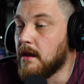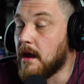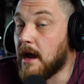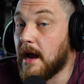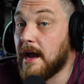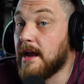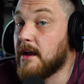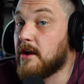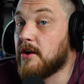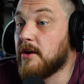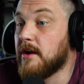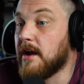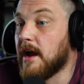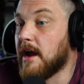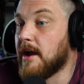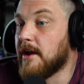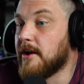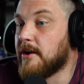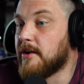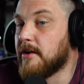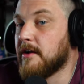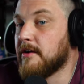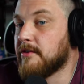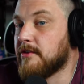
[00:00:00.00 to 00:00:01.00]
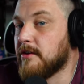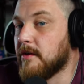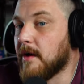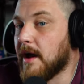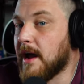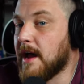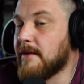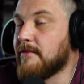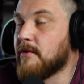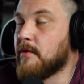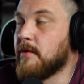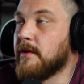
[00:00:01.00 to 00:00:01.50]
I agree. I agree with you.
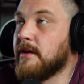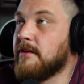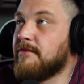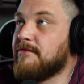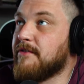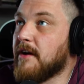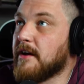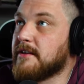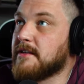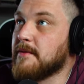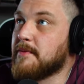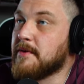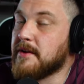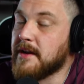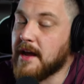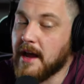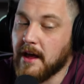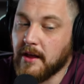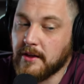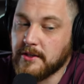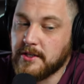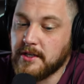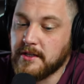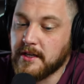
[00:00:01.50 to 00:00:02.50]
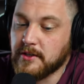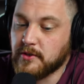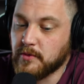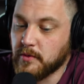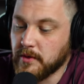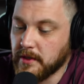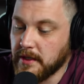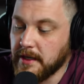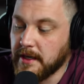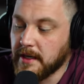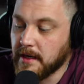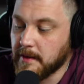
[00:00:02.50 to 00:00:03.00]
I have a really fucked up analogy that's
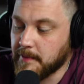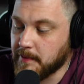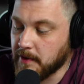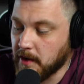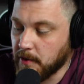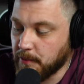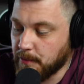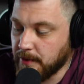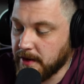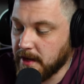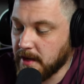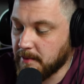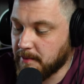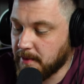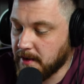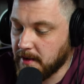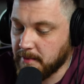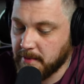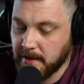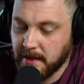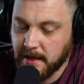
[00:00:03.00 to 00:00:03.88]
really inappropriate, but